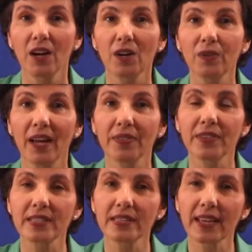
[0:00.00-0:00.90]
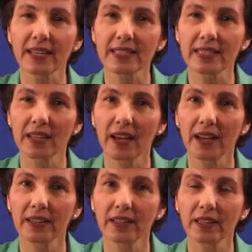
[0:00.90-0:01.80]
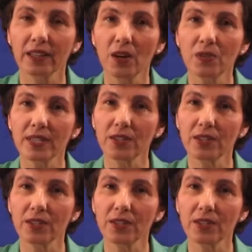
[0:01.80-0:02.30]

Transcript: All right, this next slide goes